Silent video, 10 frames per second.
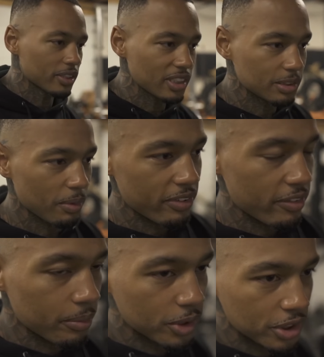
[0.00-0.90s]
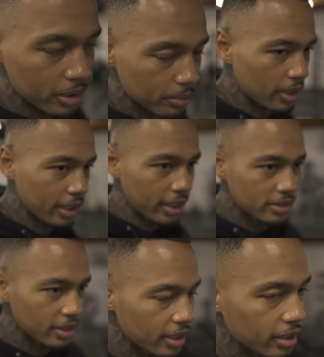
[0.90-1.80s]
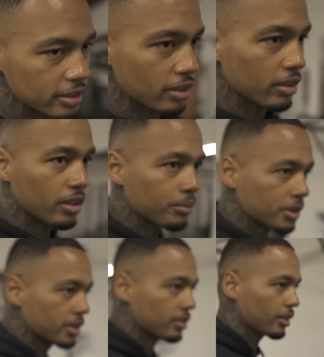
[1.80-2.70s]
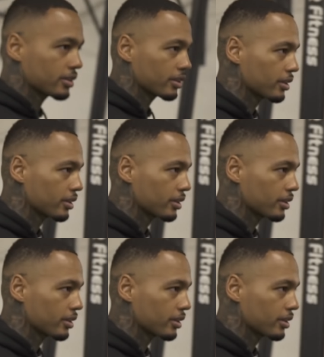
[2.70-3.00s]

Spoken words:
gonna say it's my favorite machine, but I can't say that because all the other machines were missing.